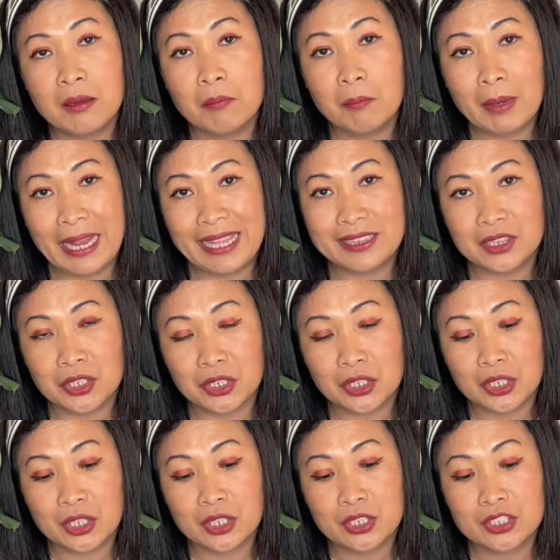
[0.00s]

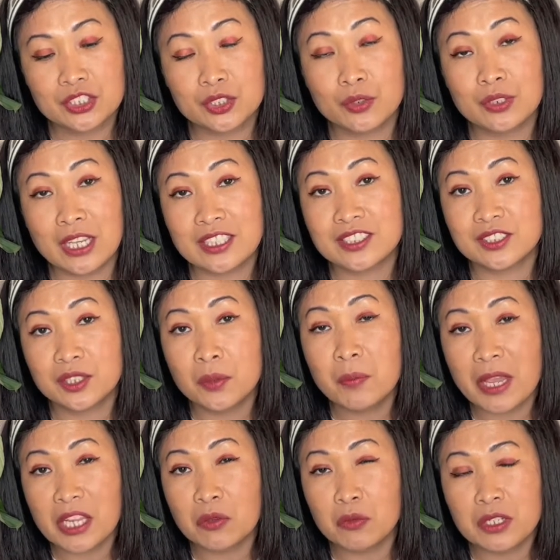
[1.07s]
planter. So that's the
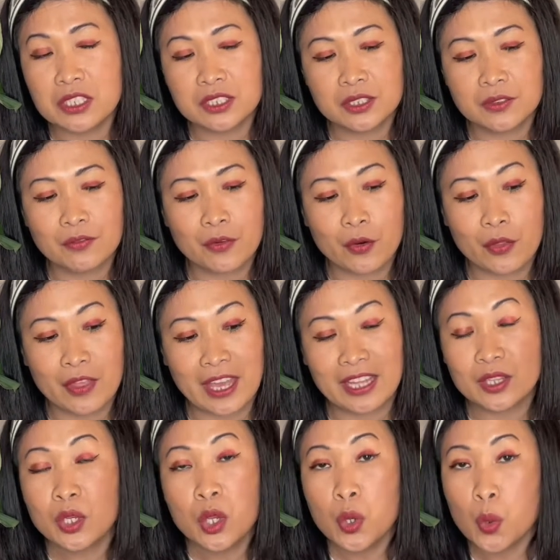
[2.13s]
main reason for that,